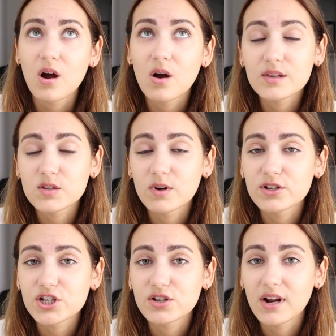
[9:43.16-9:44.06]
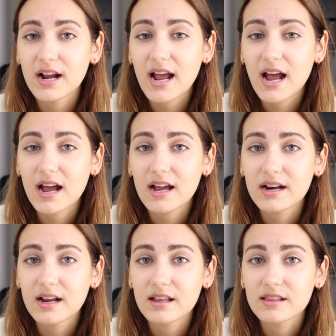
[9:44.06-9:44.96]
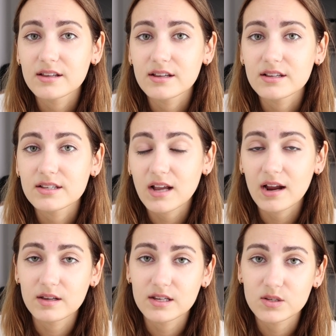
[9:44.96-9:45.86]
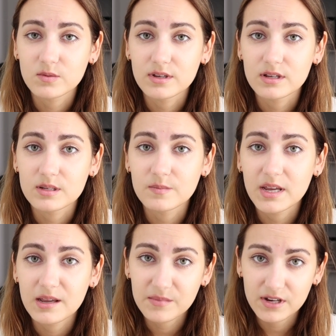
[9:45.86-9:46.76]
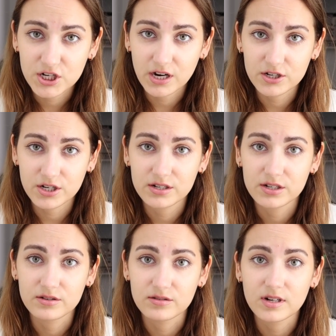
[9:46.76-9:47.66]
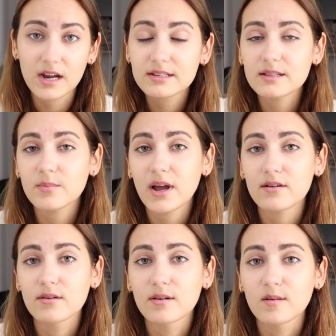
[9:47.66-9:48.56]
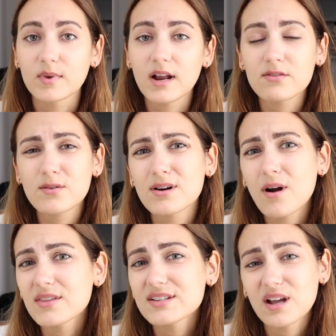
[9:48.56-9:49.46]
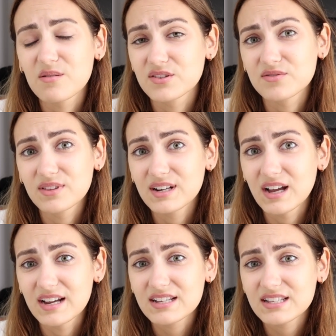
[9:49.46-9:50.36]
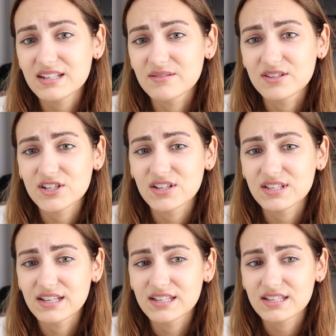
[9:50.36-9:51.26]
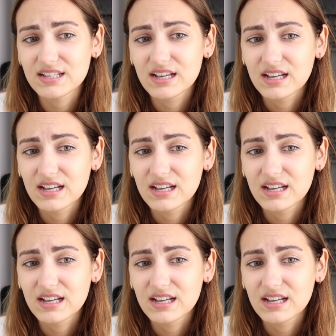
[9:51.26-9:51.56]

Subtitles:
On this one shoot I had, the stylist was making me change into tights in the back room, and everyone on the set was really nice. It was just this